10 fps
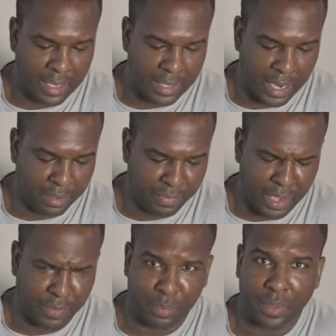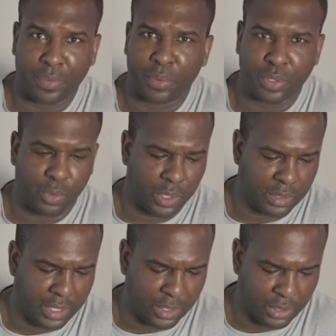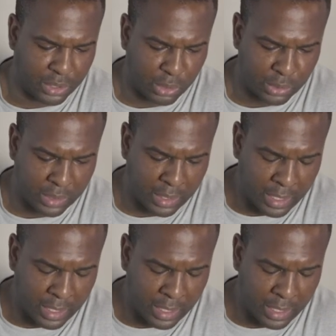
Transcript: 95. I believe I was around 10 years old.